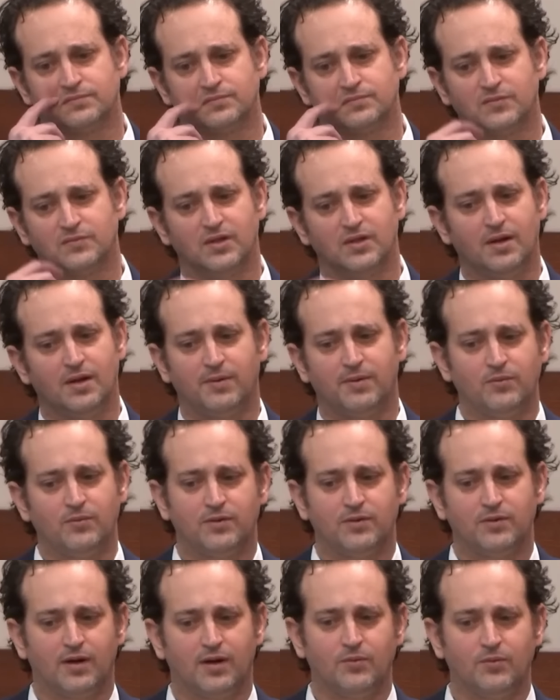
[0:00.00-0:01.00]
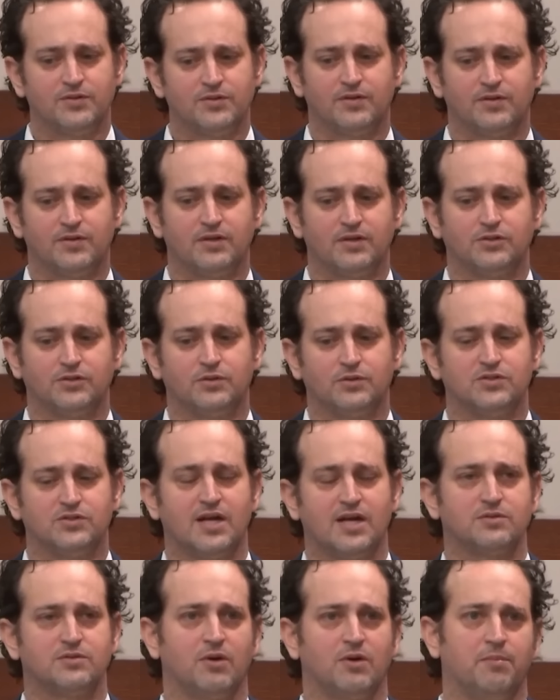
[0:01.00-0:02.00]
Yeah, but I wasn't thinking she was
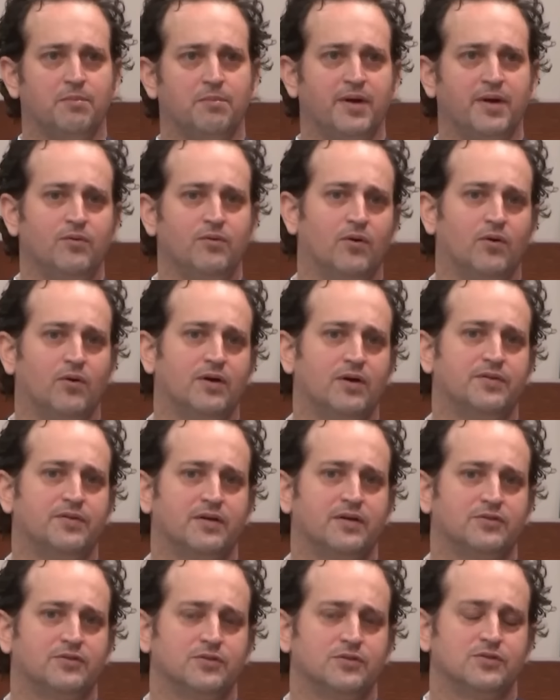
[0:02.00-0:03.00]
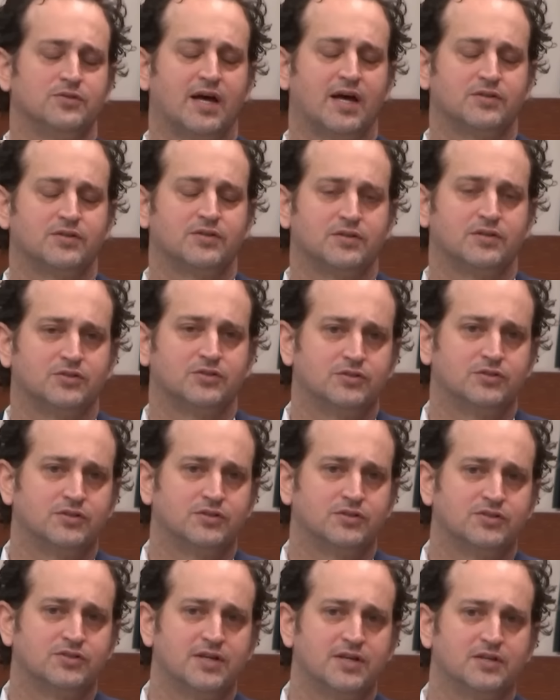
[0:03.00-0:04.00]
asking about payroll. I think she was asking just to
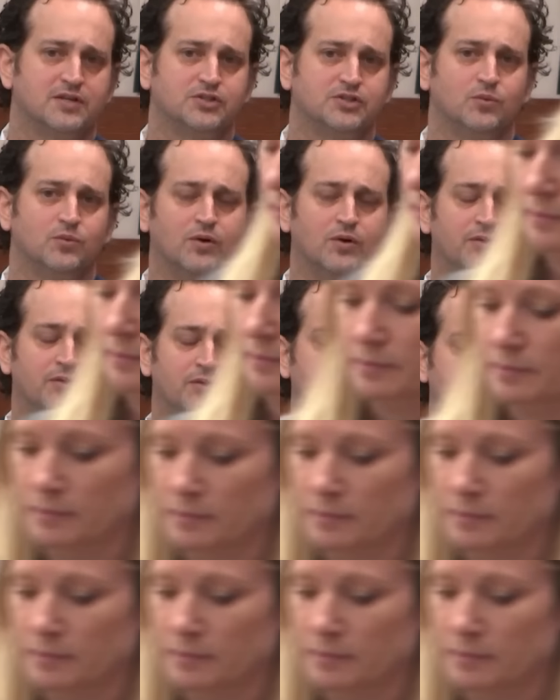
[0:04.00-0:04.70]
say that she worked there.